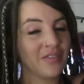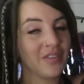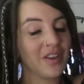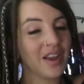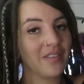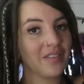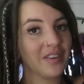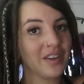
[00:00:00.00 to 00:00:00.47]
if you
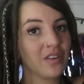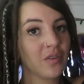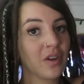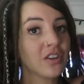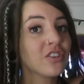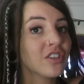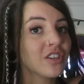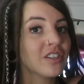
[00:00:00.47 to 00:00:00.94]
have any
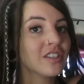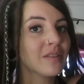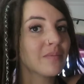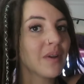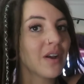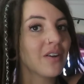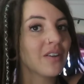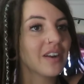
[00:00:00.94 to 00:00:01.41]
questions
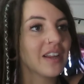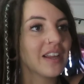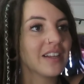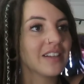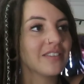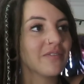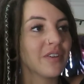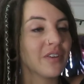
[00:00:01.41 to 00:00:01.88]
about
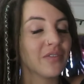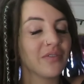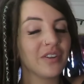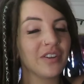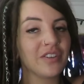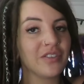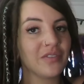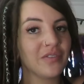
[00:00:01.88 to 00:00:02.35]
it, feel
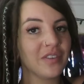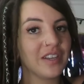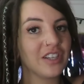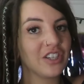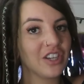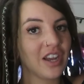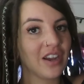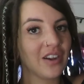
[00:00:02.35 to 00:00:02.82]
free to
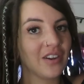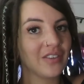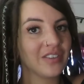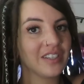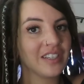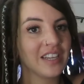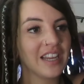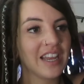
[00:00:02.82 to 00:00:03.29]
reach
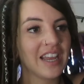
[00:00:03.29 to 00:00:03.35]
out.